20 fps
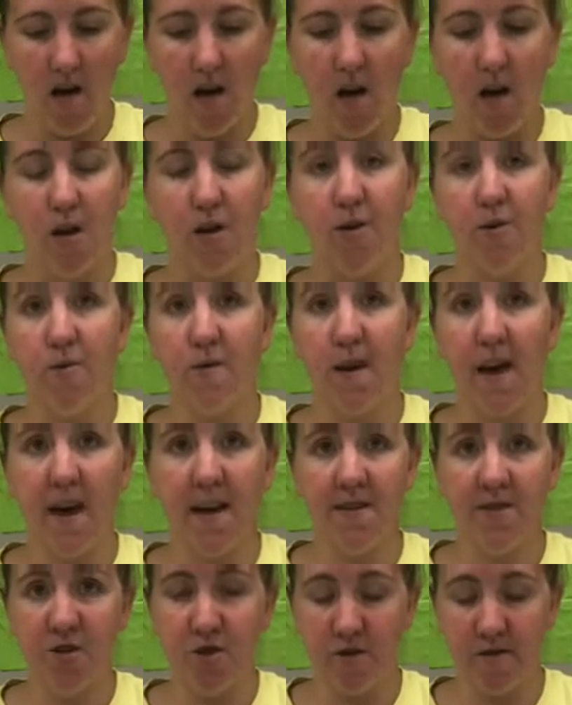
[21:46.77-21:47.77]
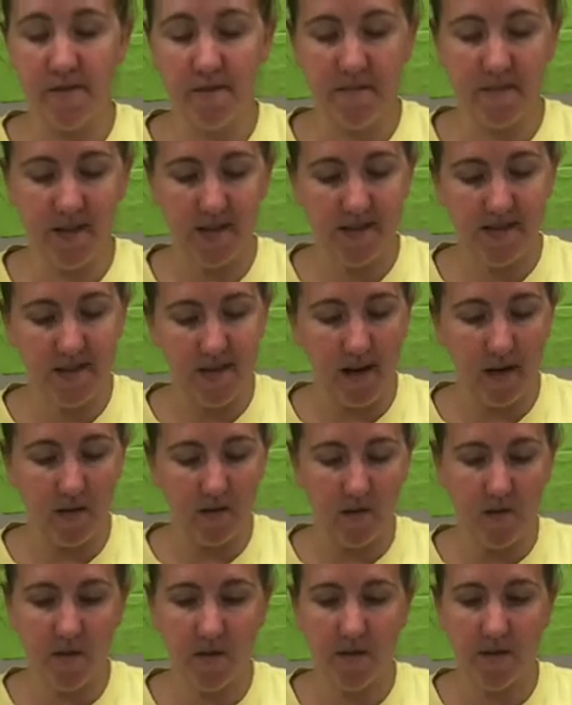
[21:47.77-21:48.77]
You can trim this down
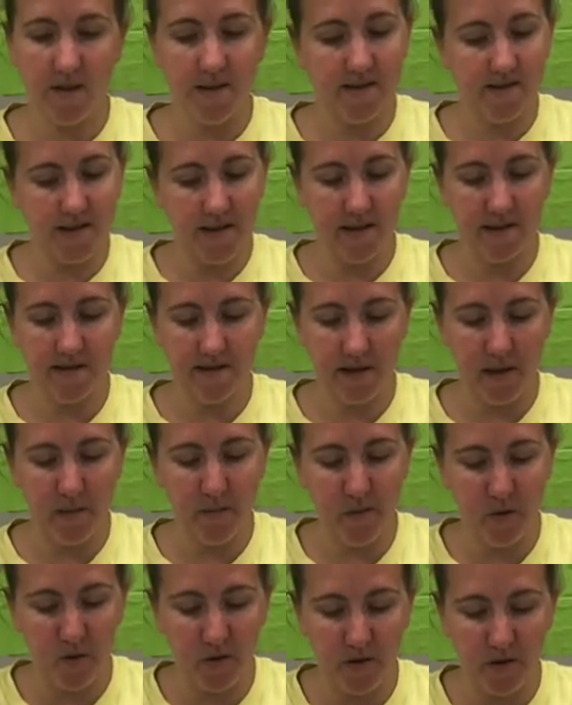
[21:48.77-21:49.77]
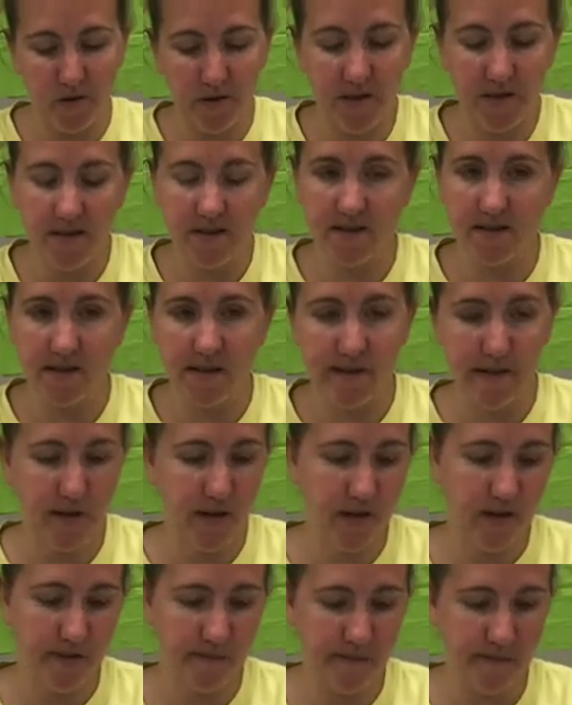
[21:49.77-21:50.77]
for this next step, or you can just leave
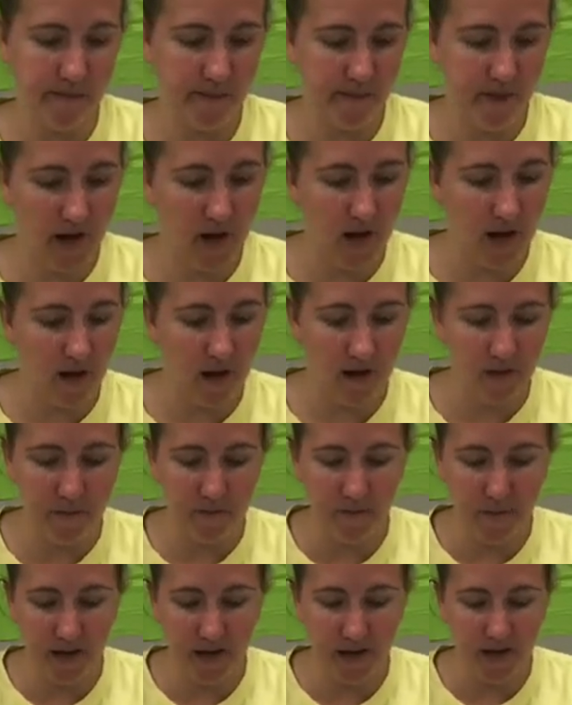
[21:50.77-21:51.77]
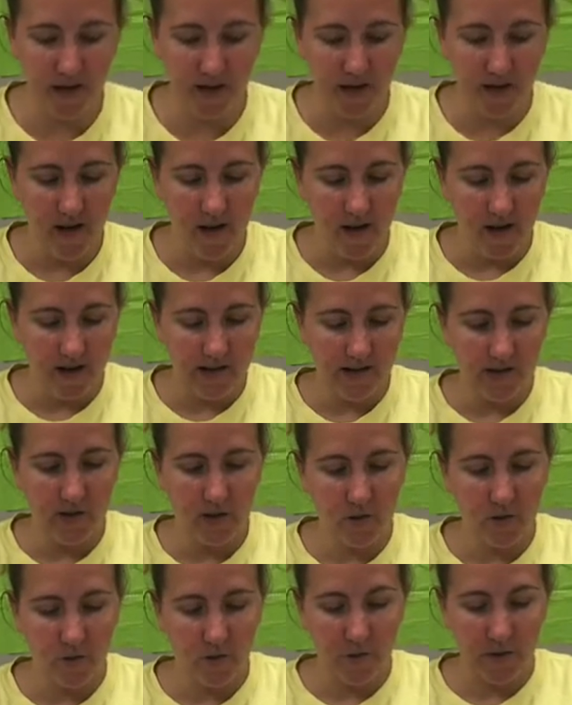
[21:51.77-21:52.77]
it big.
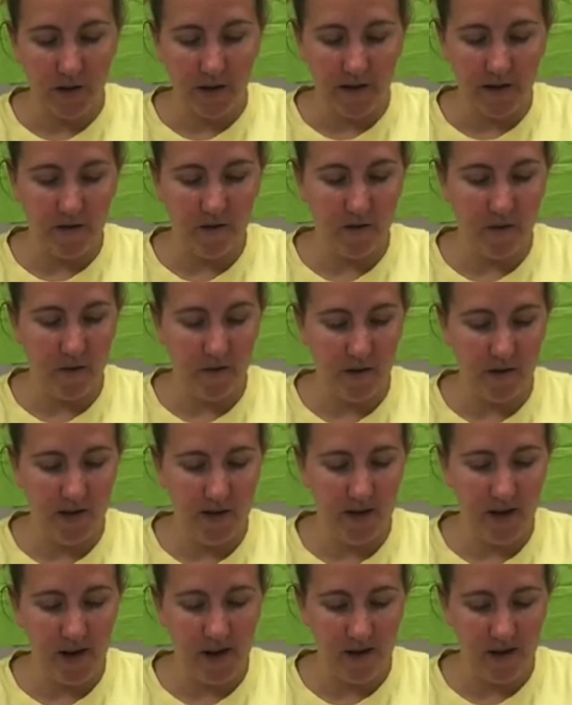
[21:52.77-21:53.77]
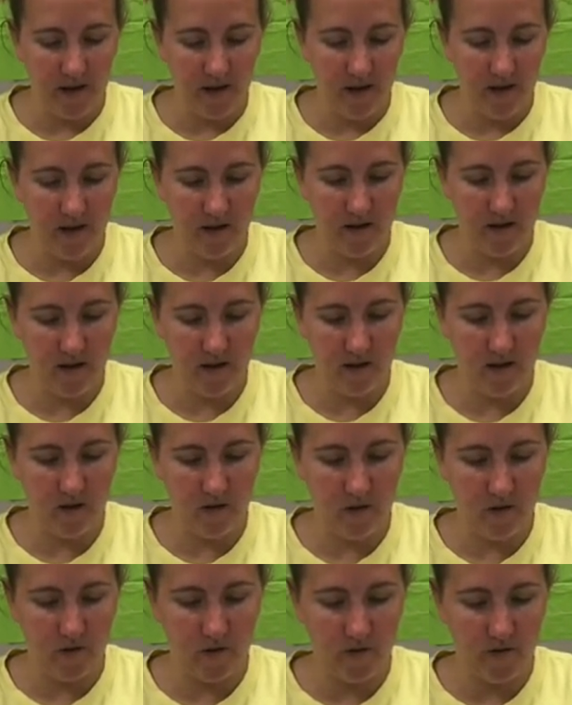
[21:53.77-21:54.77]
So we're gonna fold it again
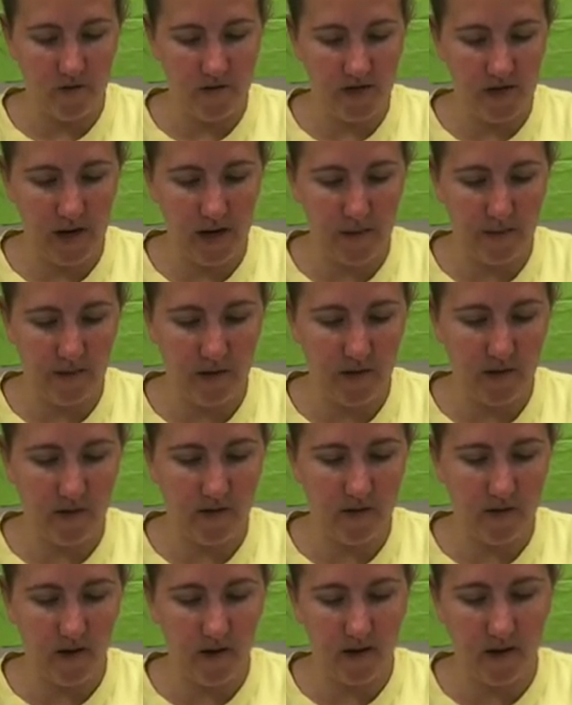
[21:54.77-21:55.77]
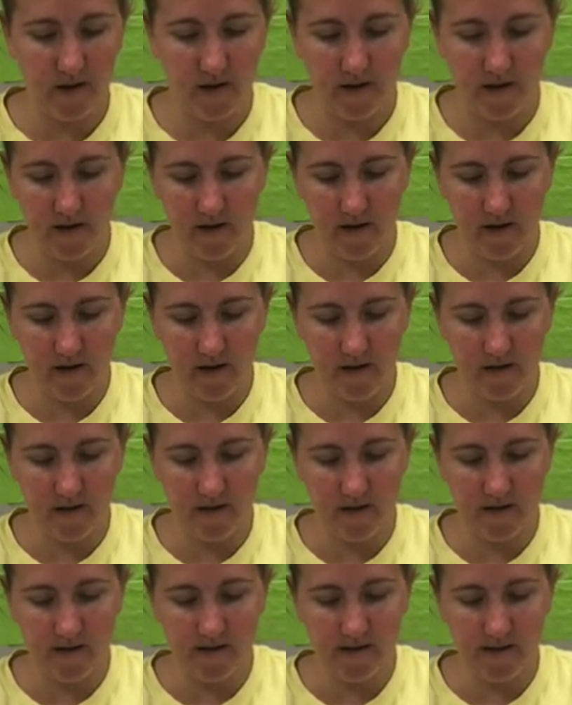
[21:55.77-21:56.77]
over top of our
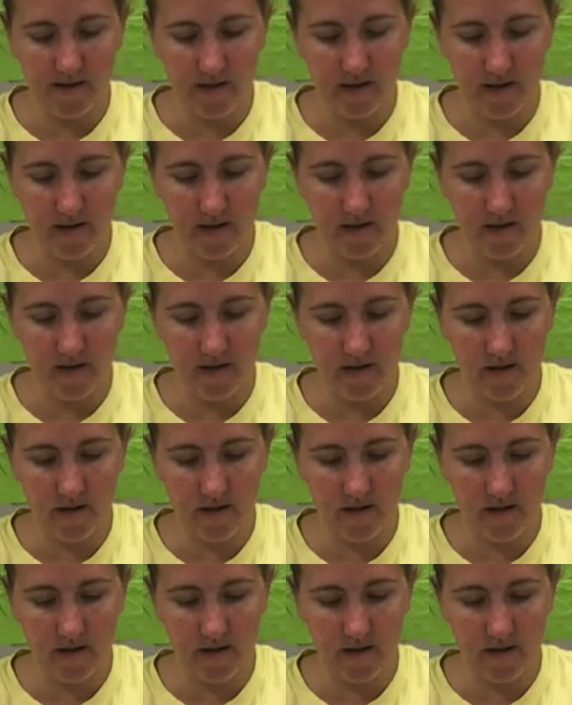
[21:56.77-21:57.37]
design.